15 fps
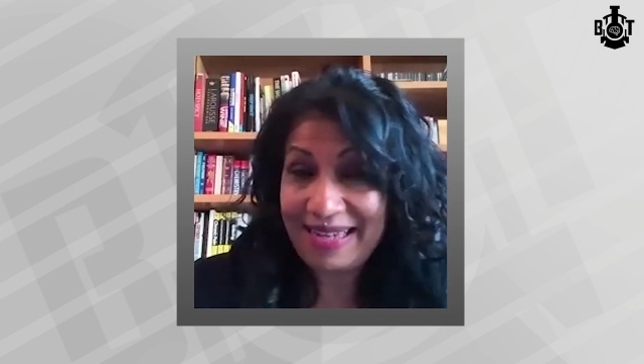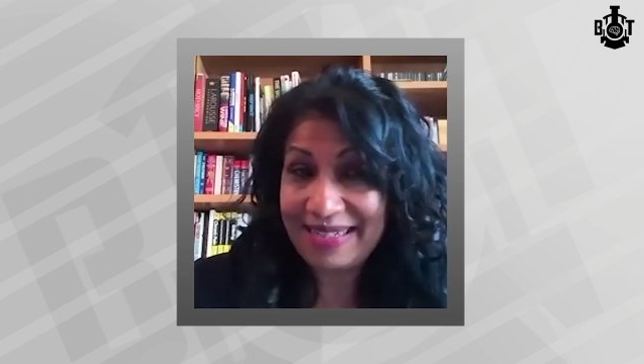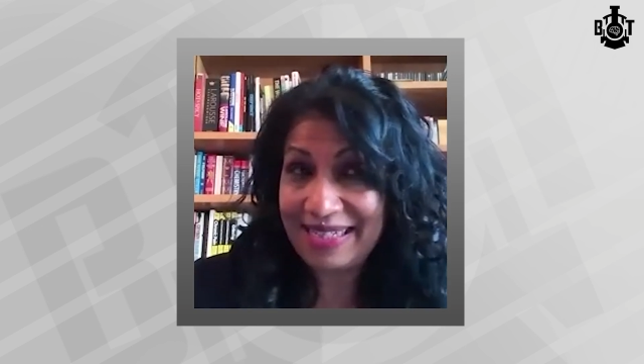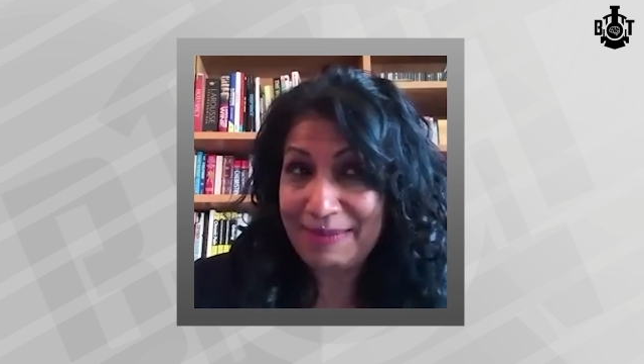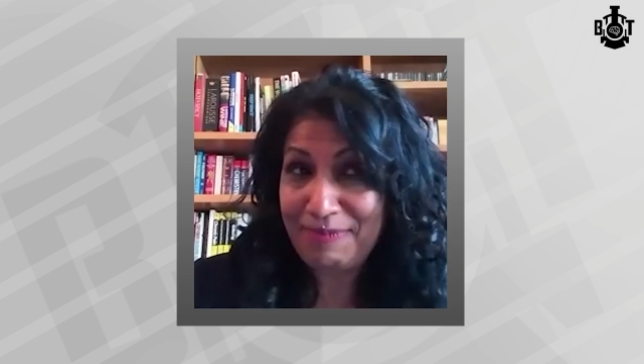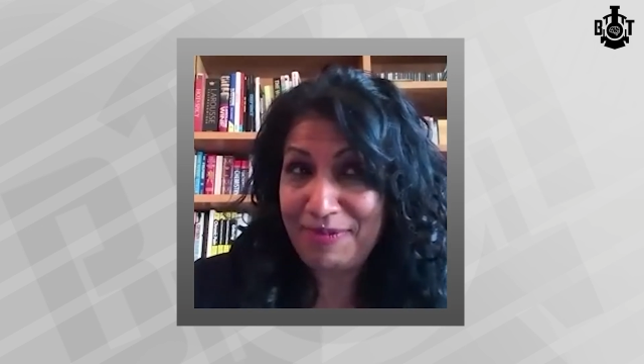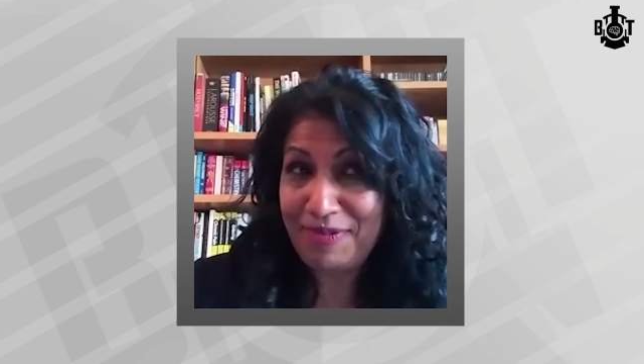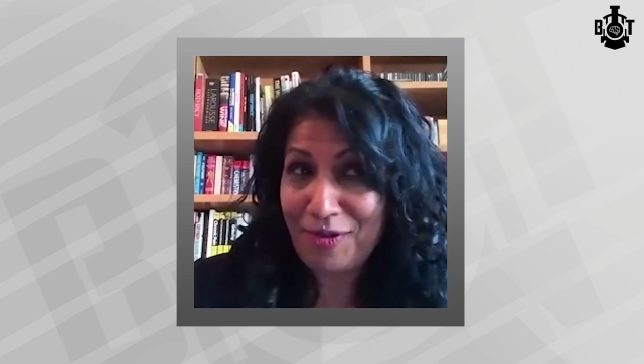And
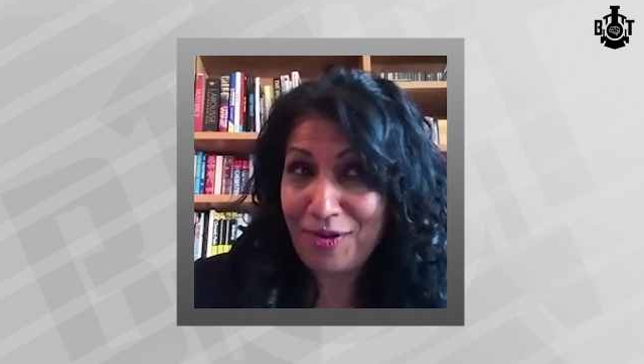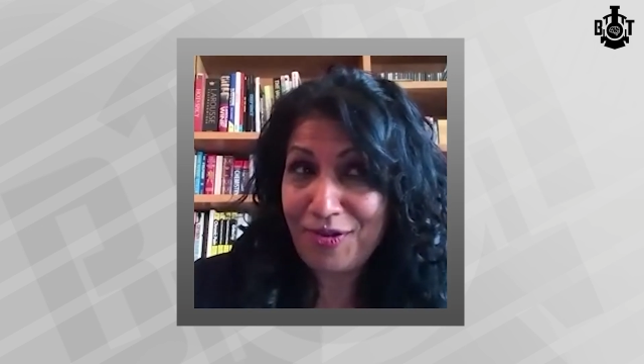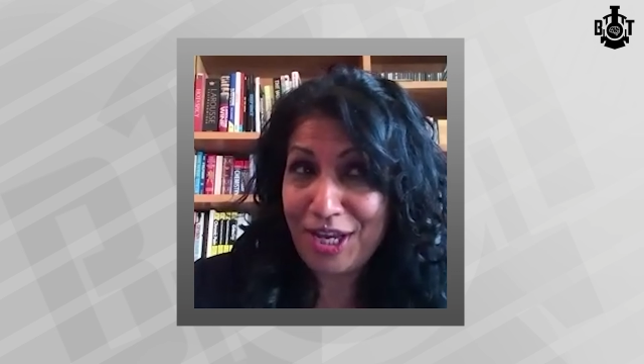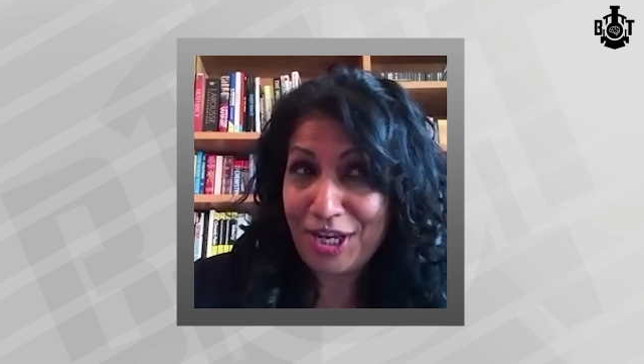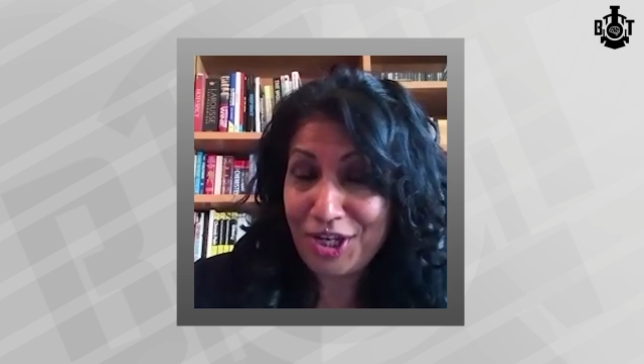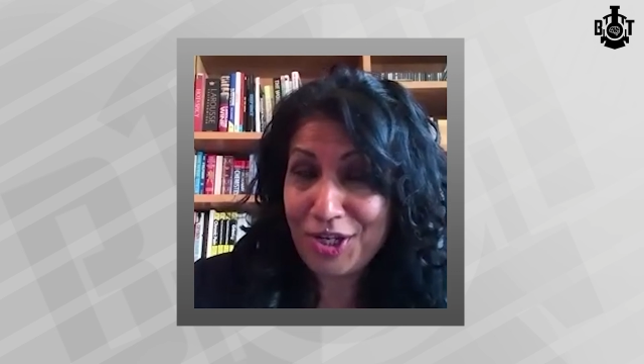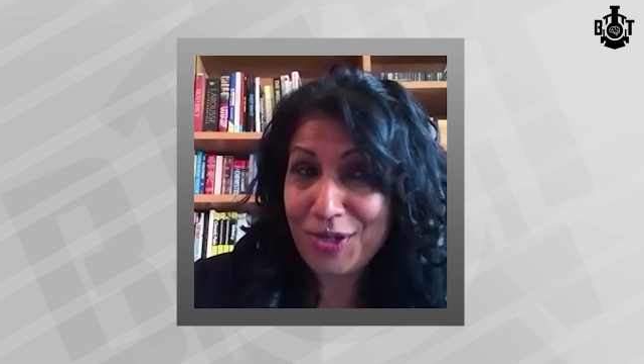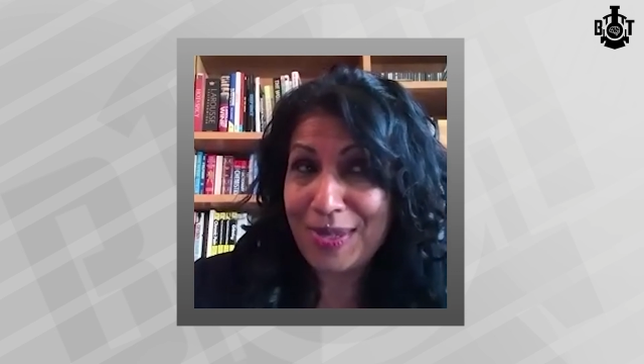then before they
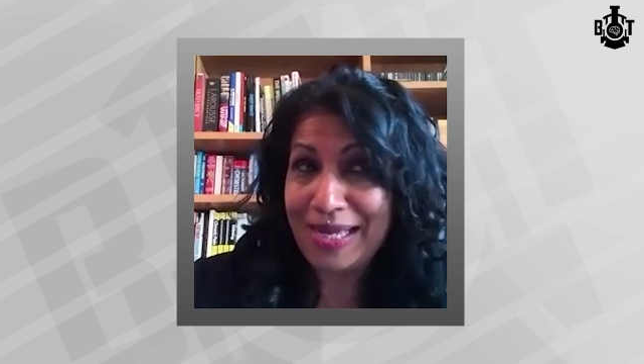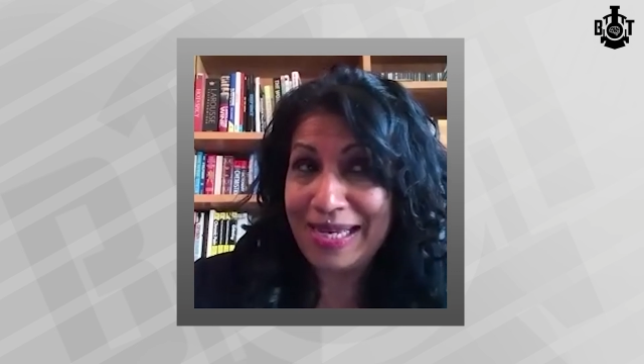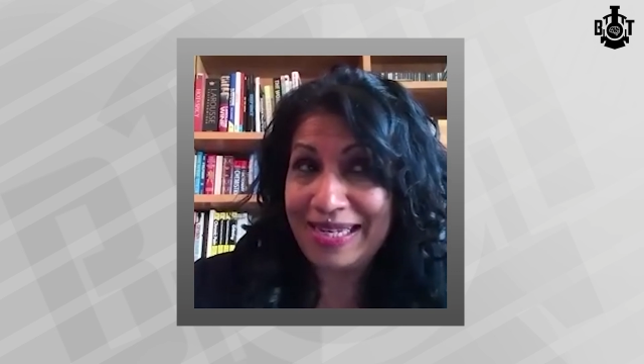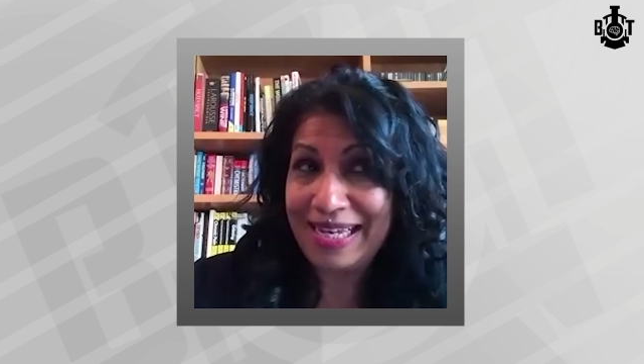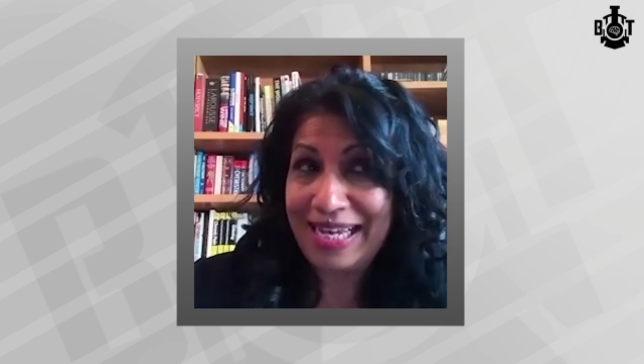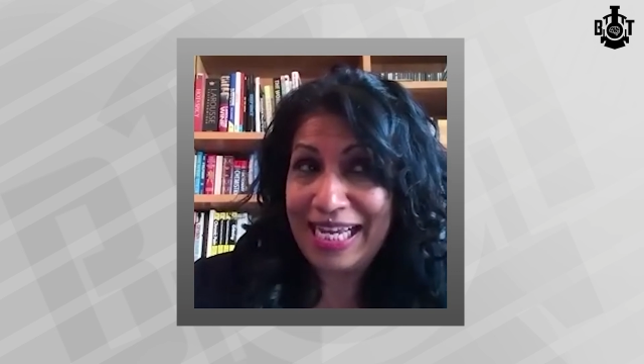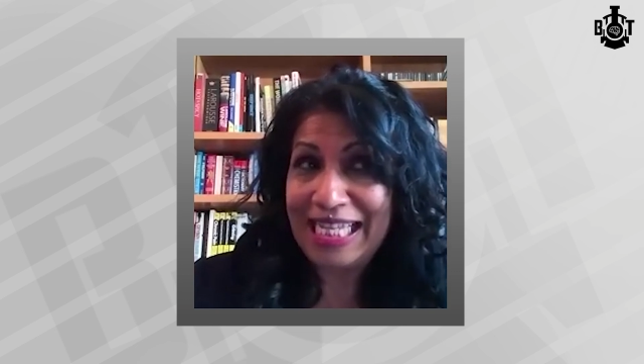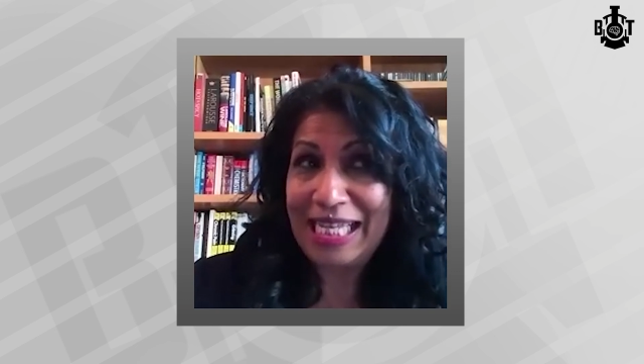knew it,
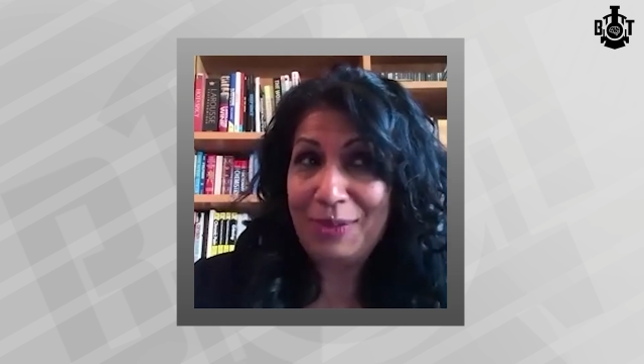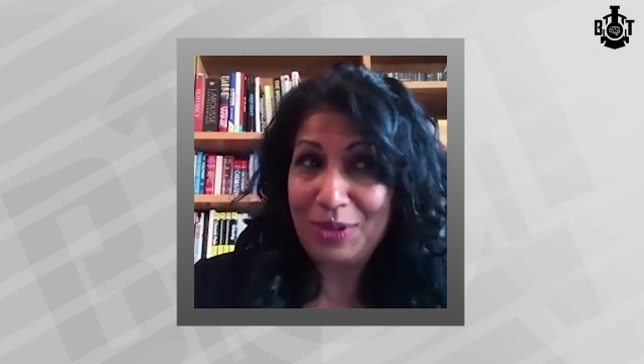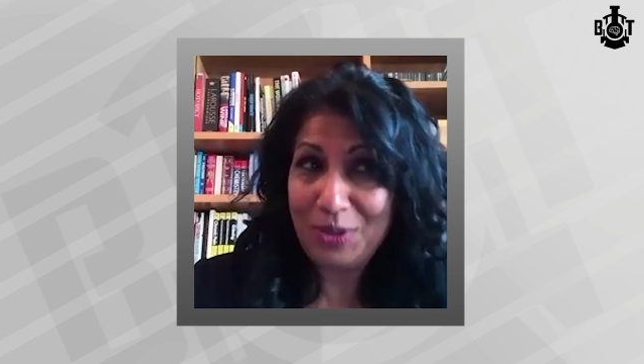they were